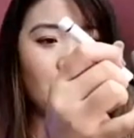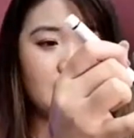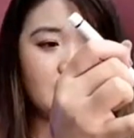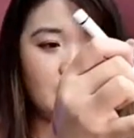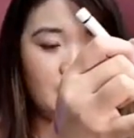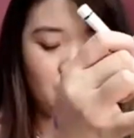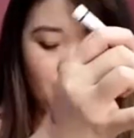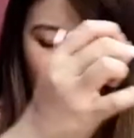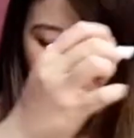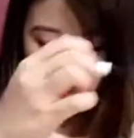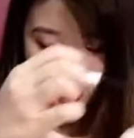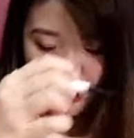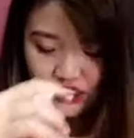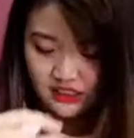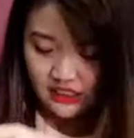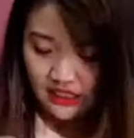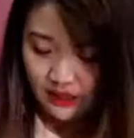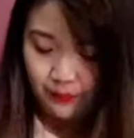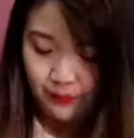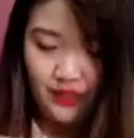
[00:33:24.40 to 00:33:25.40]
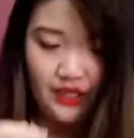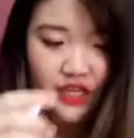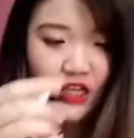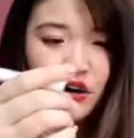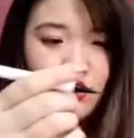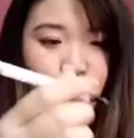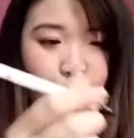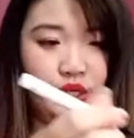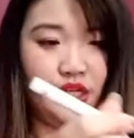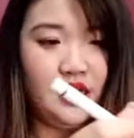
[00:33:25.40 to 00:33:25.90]
which, which is a P three,
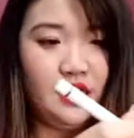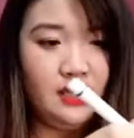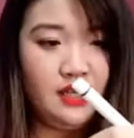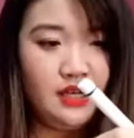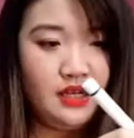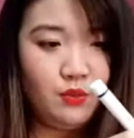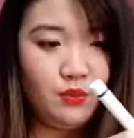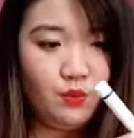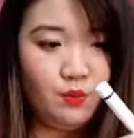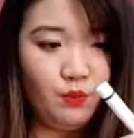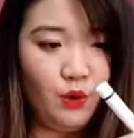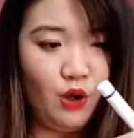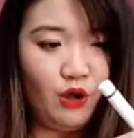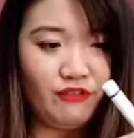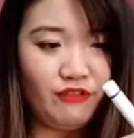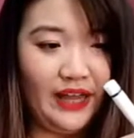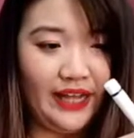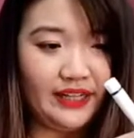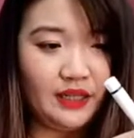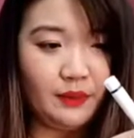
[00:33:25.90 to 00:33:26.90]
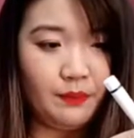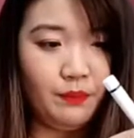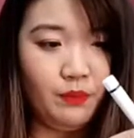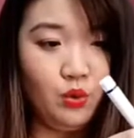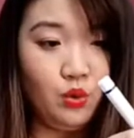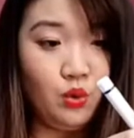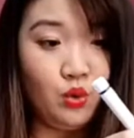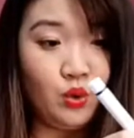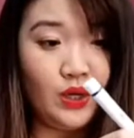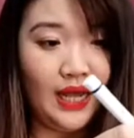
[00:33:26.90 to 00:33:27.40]
tree, more of like a
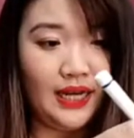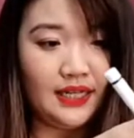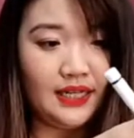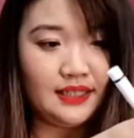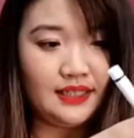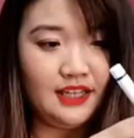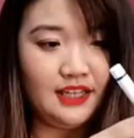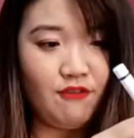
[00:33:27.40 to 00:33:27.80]
blue color.